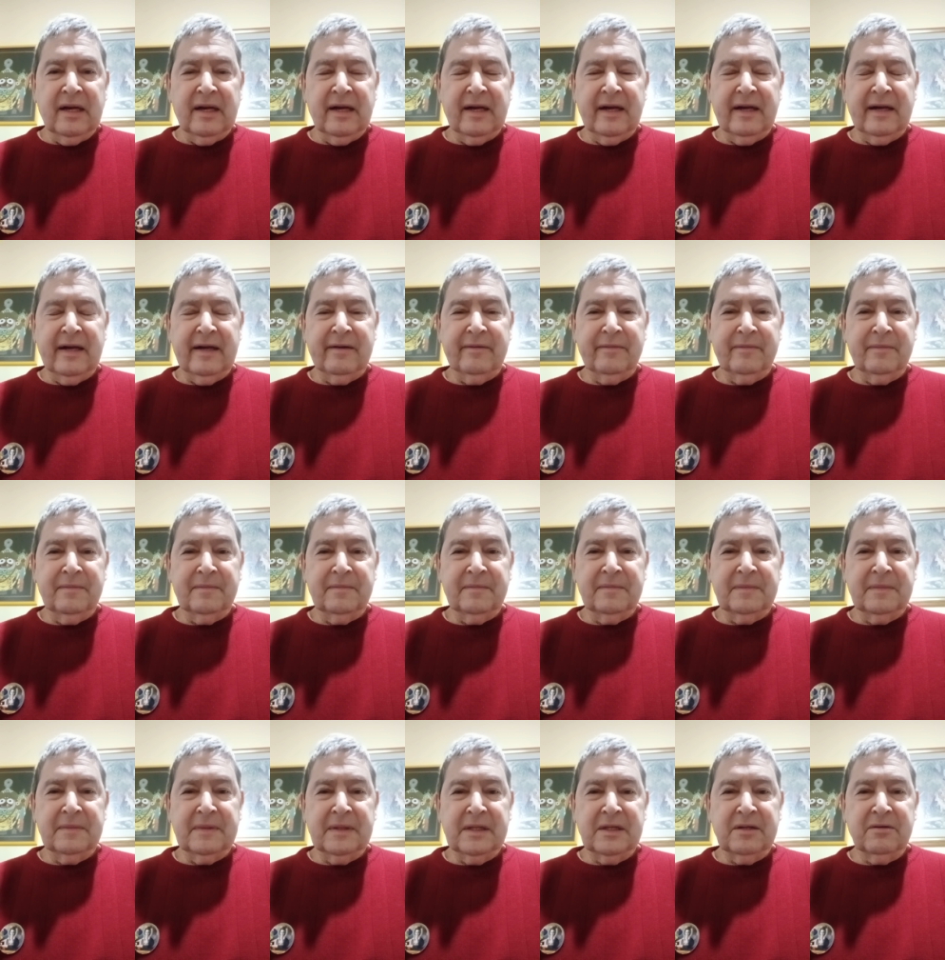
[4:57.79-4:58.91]
um,
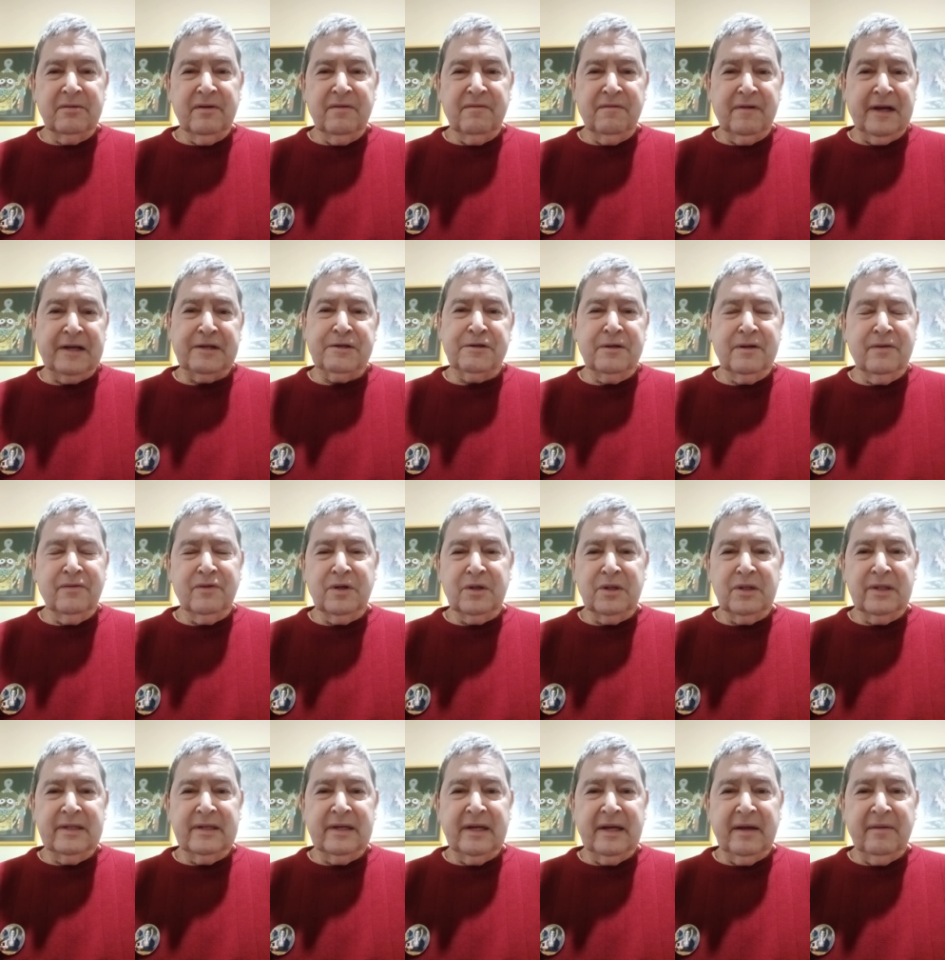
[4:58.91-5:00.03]
reflection of the
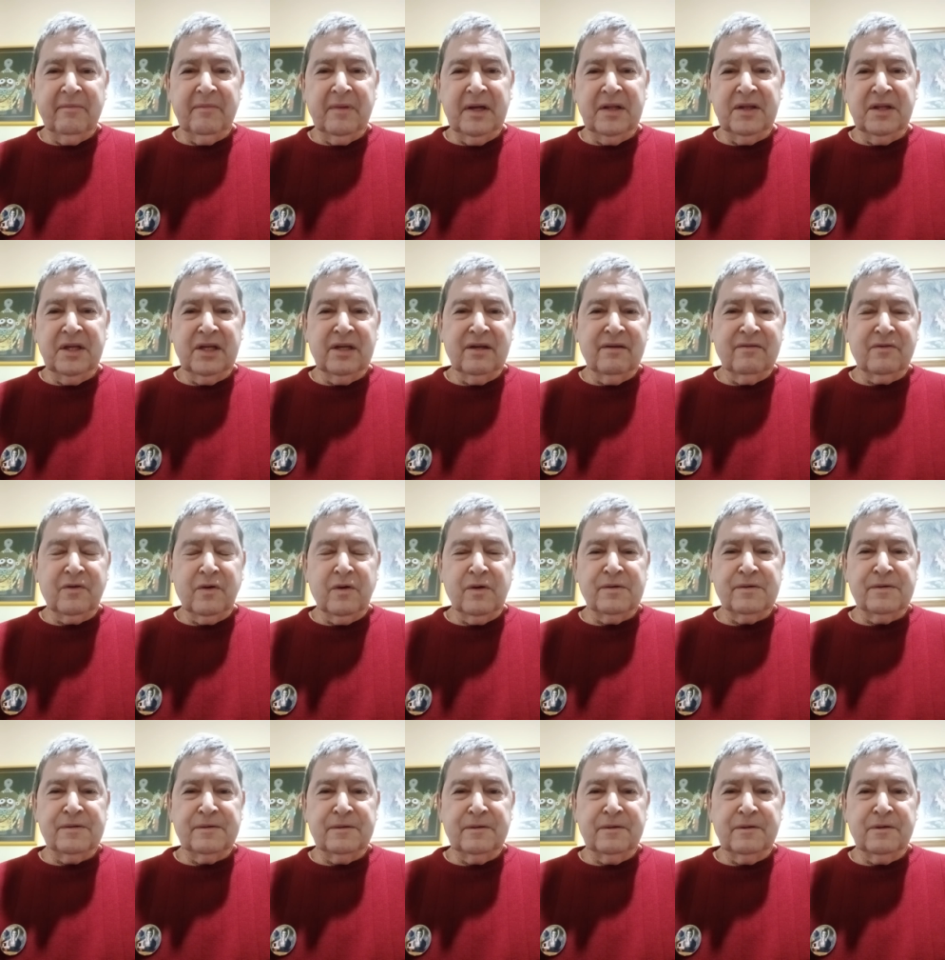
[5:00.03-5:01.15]
holy name, and then, of
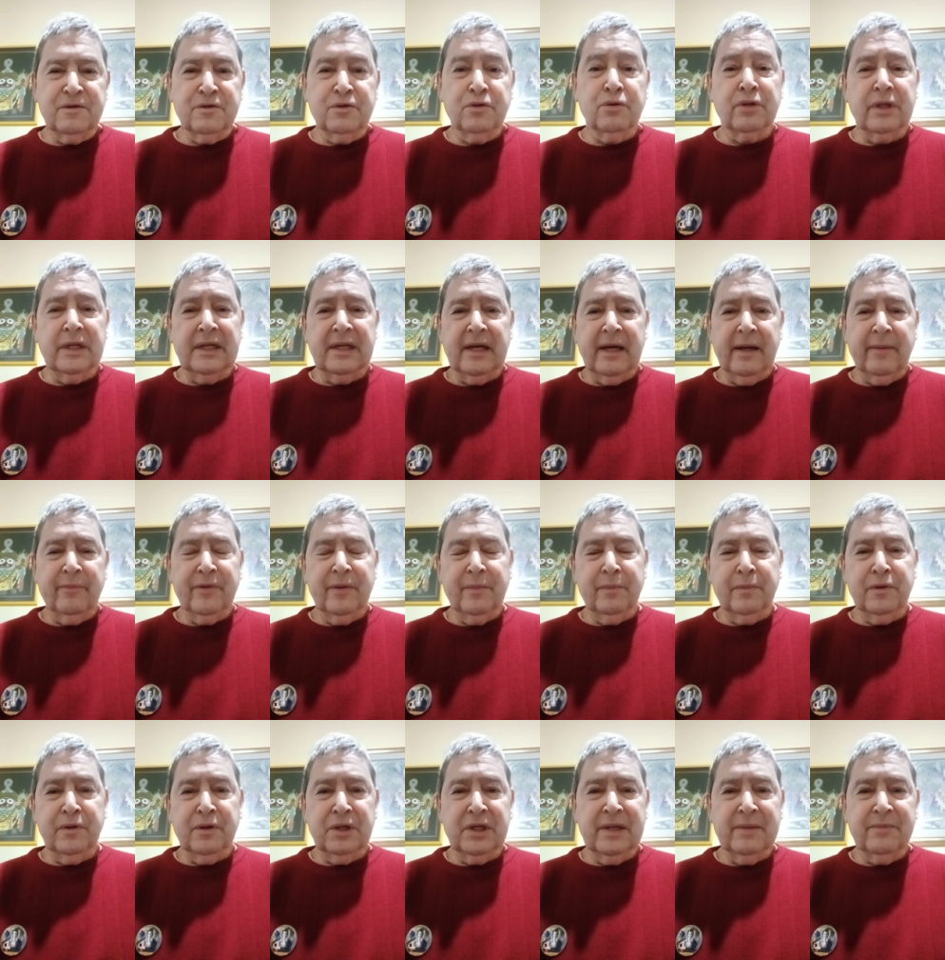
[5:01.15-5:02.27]
course, Shuddhanam, the
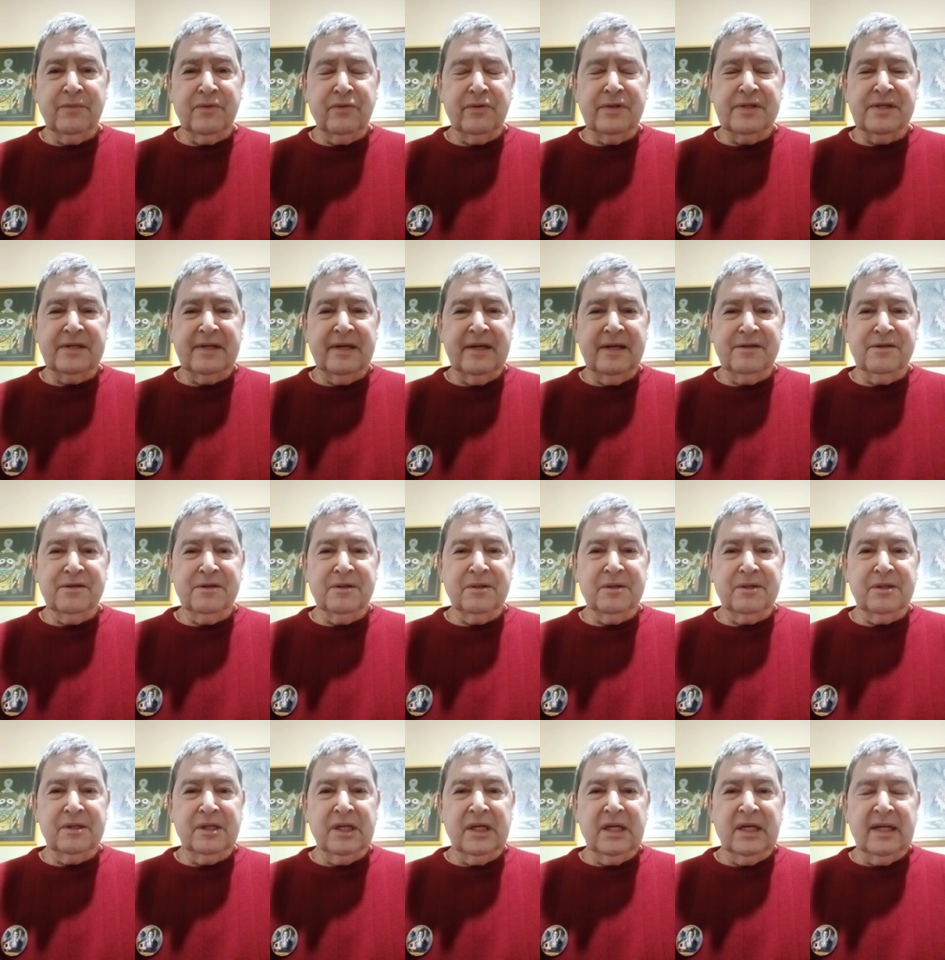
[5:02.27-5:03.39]
pure name, three
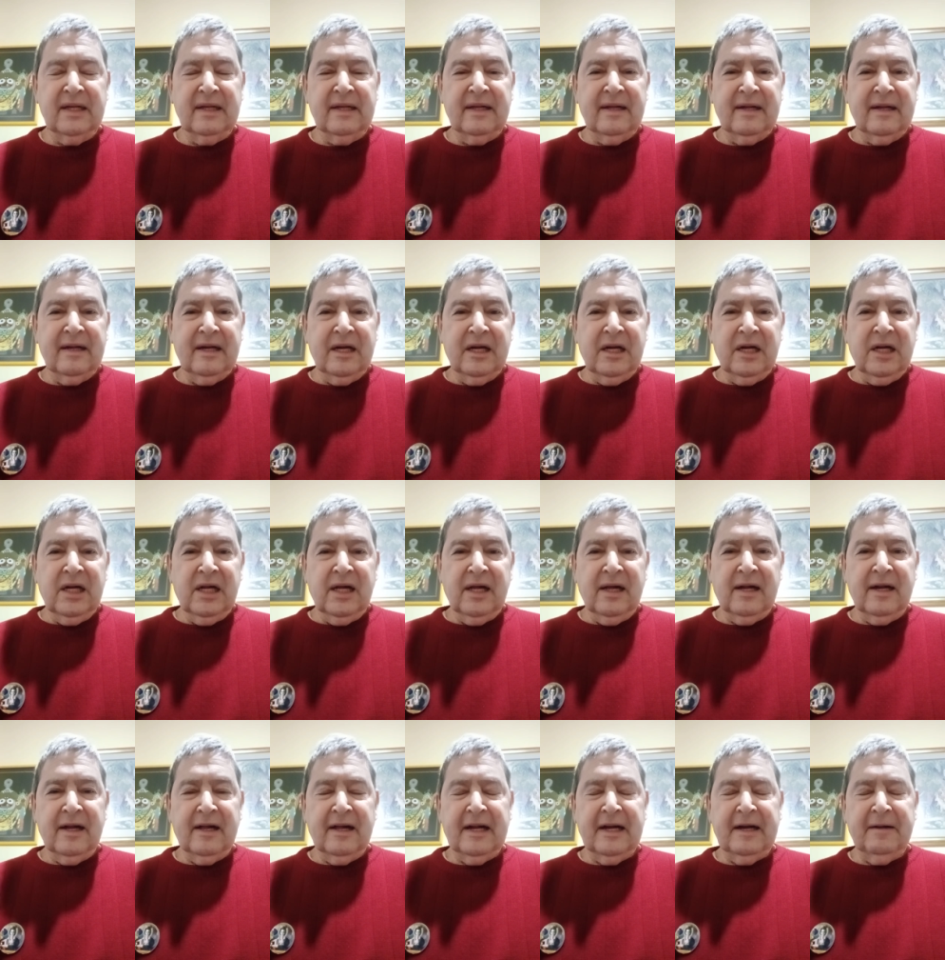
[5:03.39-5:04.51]
stages.
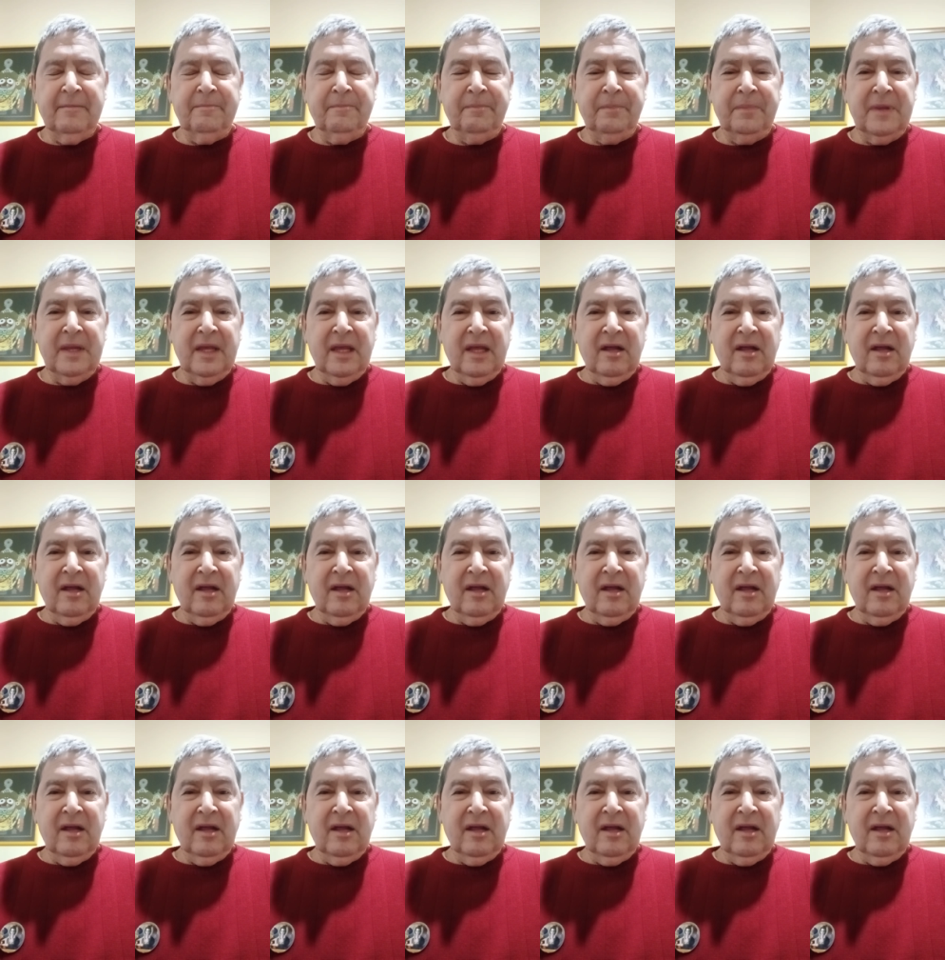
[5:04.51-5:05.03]
Um,